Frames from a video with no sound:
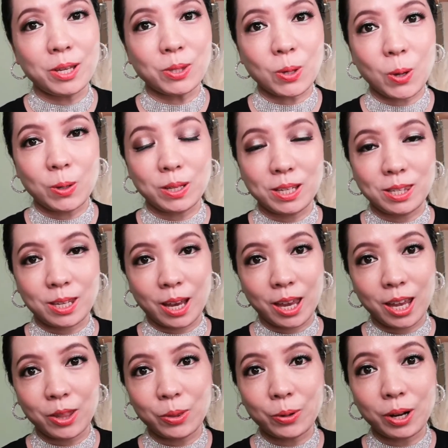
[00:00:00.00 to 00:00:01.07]
based on the
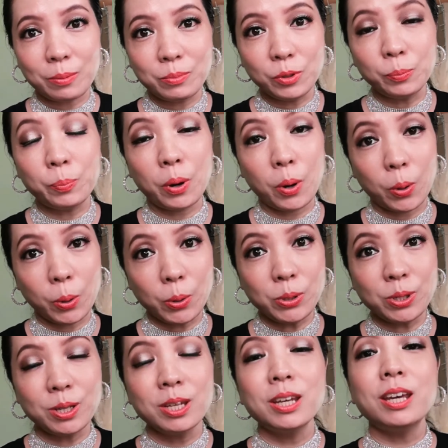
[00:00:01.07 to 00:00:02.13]
second trend mood
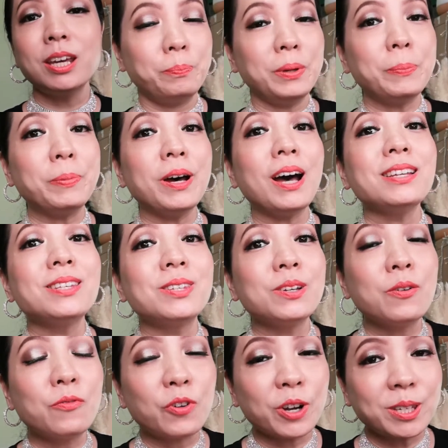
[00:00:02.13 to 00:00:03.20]
post, people are
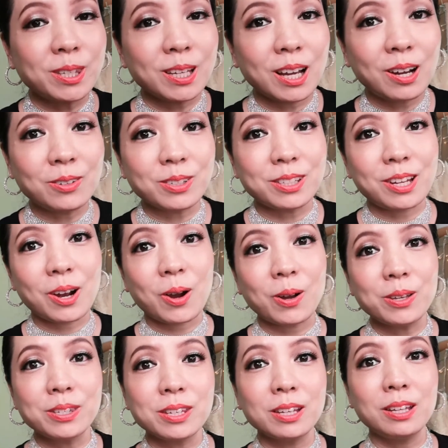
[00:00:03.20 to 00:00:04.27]
still voicing out their
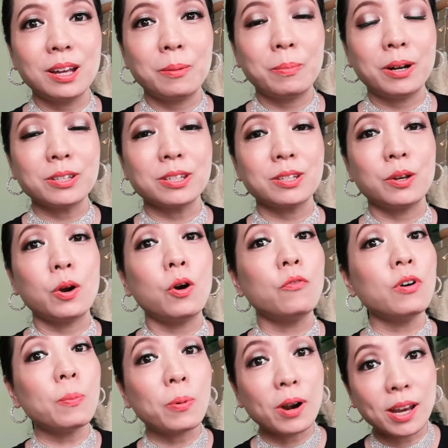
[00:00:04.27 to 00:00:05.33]
concern about the
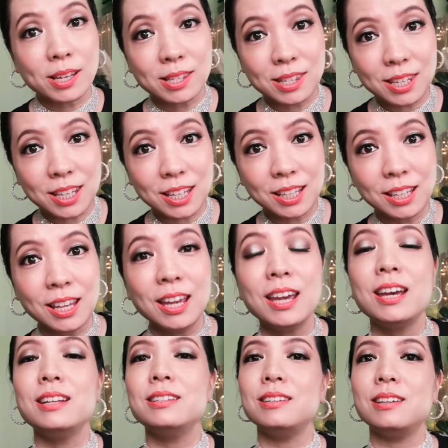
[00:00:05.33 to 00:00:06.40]
overpricing,
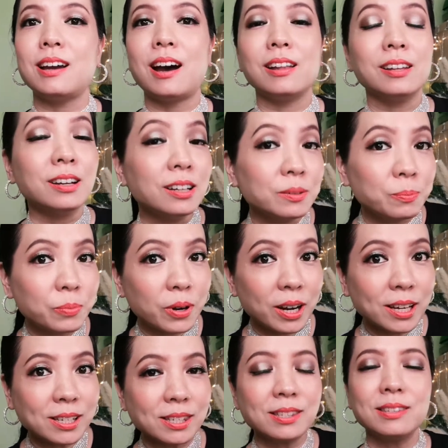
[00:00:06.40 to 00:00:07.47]
the unheard
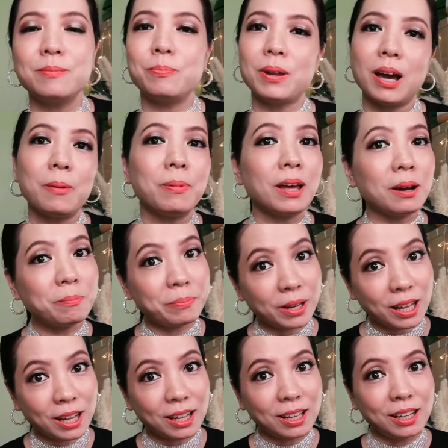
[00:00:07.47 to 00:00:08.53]
brands, blah blah
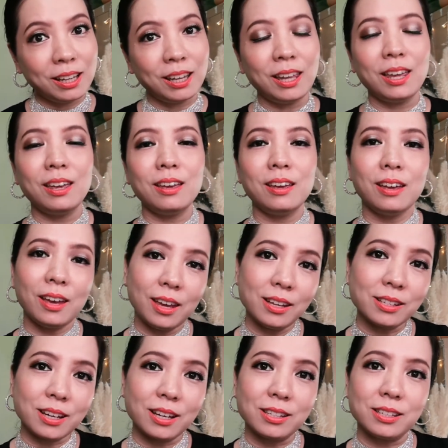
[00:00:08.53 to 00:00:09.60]
blah,
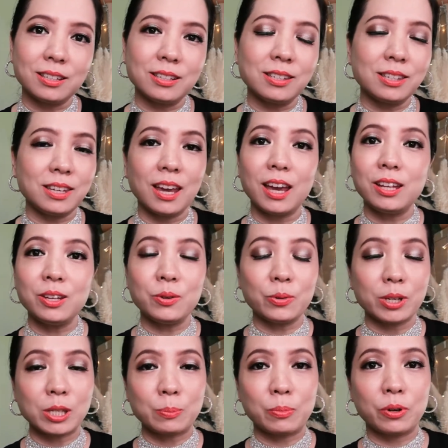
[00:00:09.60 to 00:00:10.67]
and I didn't see any
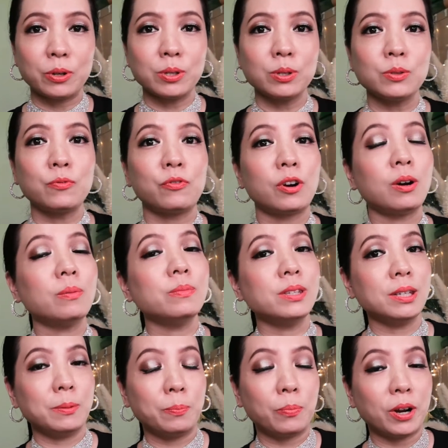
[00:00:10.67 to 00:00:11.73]
response
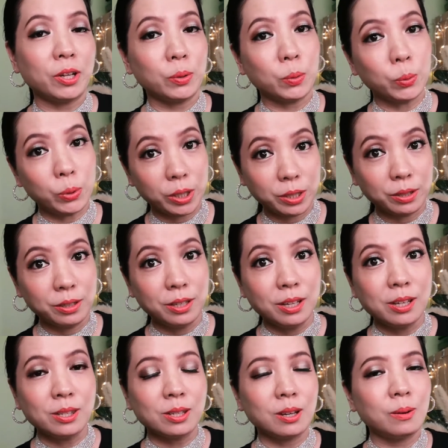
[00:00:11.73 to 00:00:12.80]
from the brand owner.
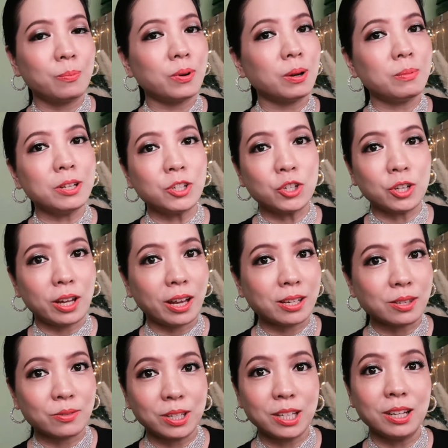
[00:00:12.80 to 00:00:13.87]
So probably she
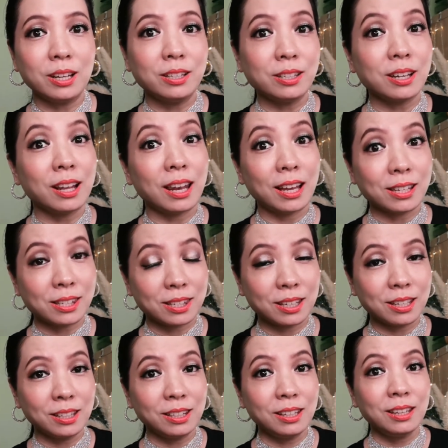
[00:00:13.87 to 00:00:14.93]
has already learned her
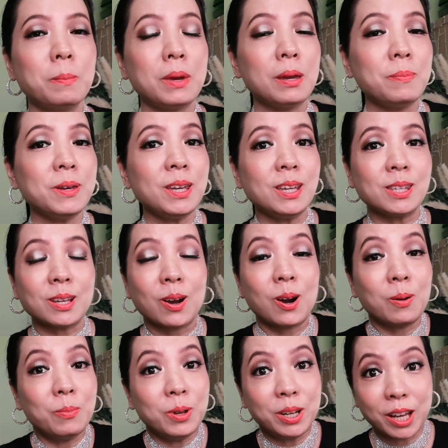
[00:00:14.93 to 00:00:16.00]
lesson. Maybe it's a
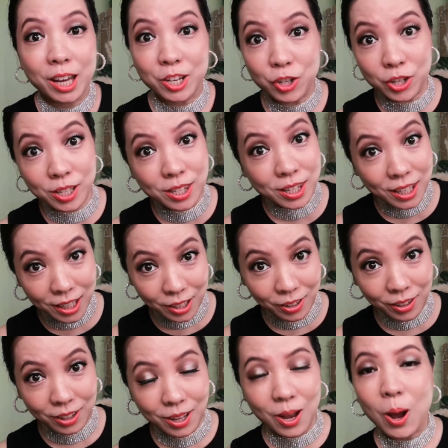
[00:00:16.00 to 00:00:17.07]
communication
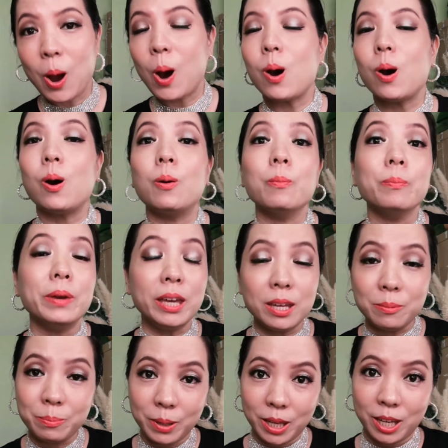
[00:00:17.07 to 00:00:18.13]
skill, or
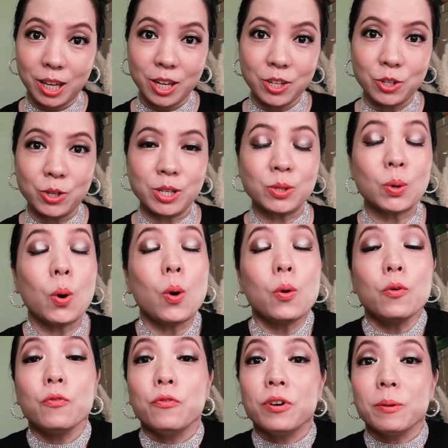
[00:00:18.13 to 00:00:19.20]
maybe she's
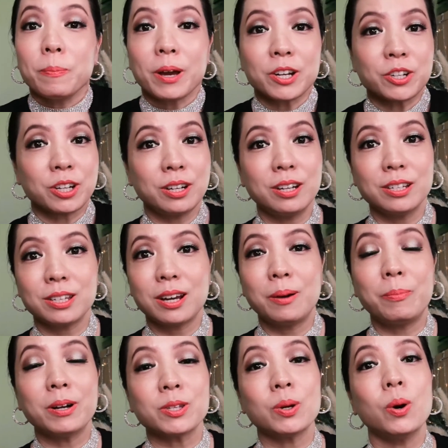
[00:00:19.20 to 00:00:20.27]
over passionate
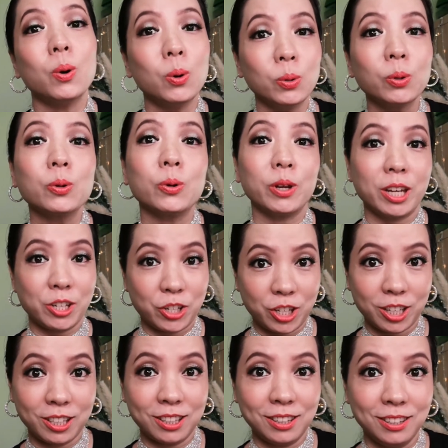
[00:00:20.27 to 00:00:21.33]
about her own
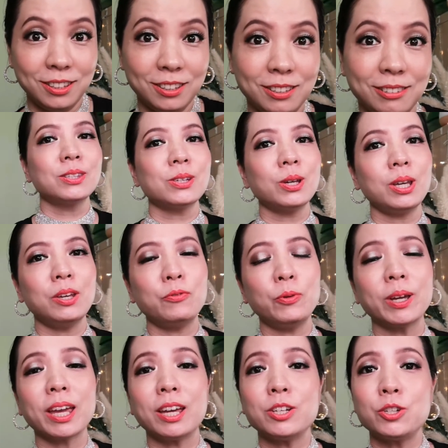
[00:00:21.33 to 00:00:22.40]
creation. So if
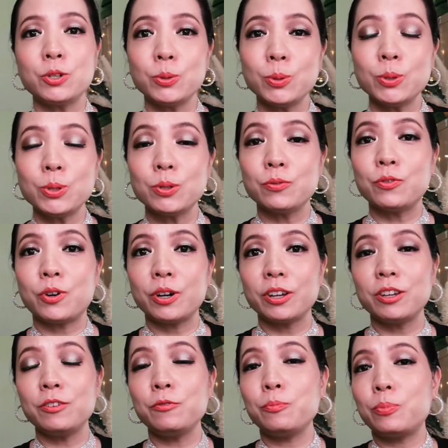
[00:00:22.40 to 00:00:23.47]
we can choose to
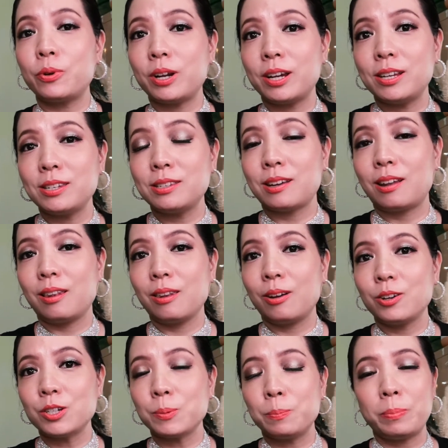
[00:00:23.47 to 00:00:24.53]
forgive brands that
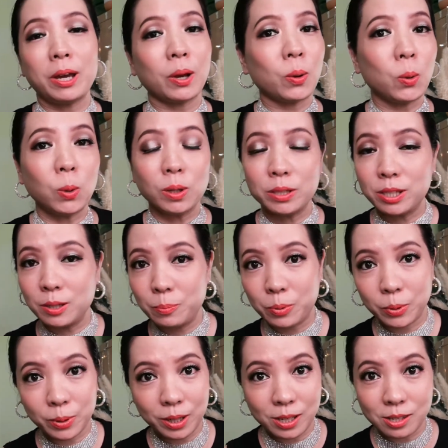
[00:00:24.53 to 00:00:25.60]
launch bad quality
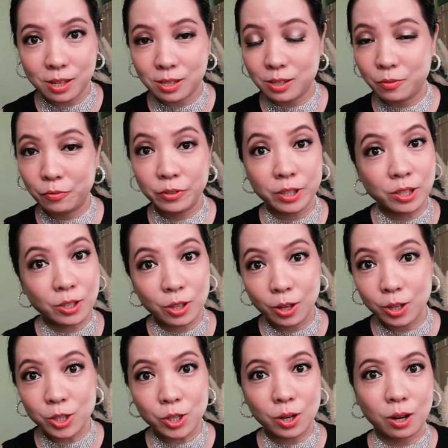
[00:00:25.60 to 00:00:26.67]
products as the first
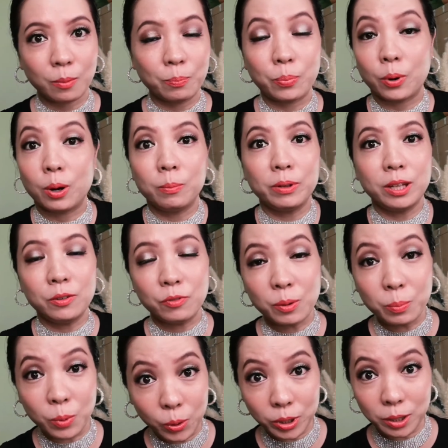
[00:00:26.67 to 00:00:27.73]
launch, or probably
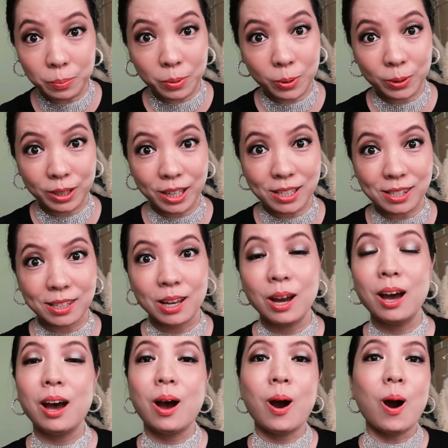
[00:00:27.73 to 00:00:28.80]
even moldy products,
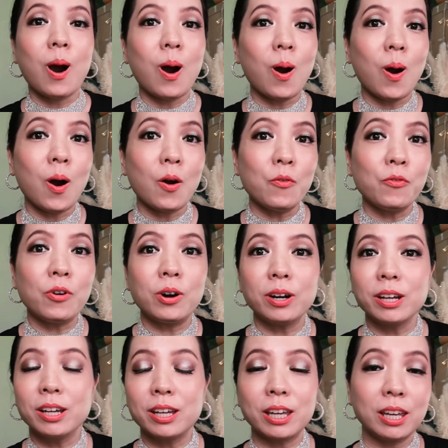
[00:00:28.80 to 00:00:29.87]
or
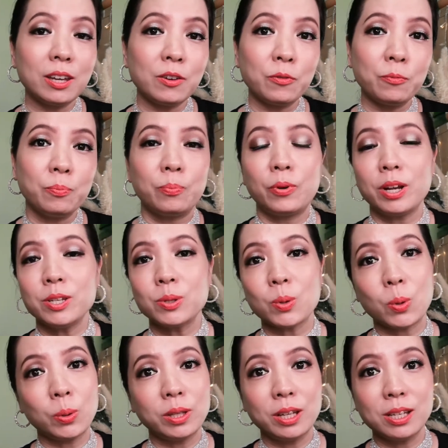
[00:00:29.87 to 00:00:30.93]
forgive
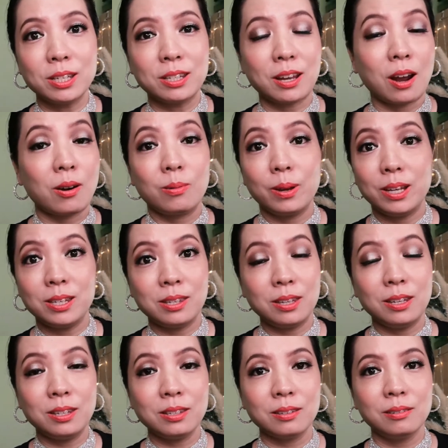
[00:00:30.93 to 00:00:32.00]
brands owners that are
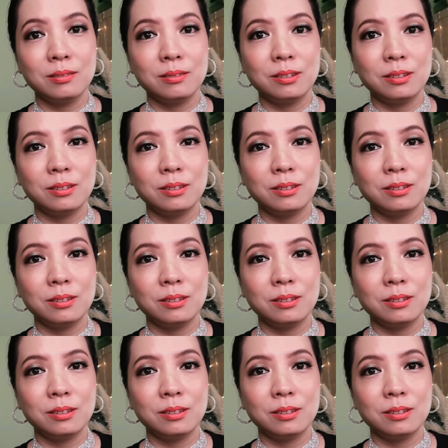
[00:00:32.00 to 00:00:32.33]
racist,